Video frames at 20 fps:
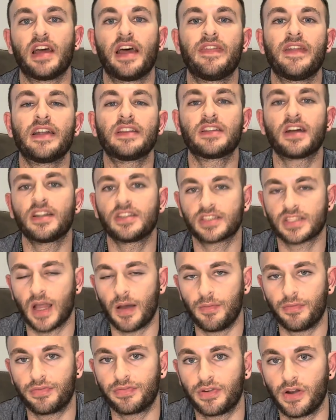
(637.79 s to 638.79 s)
and that does
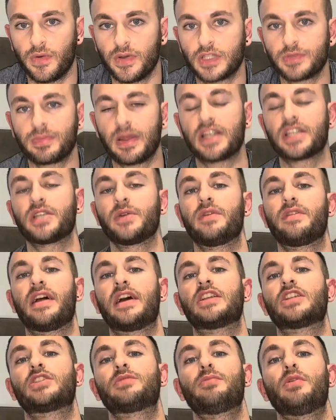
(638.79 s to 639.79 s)
come through, especially with
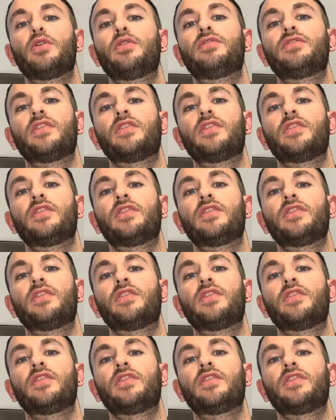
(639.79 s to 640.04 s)
that smooth,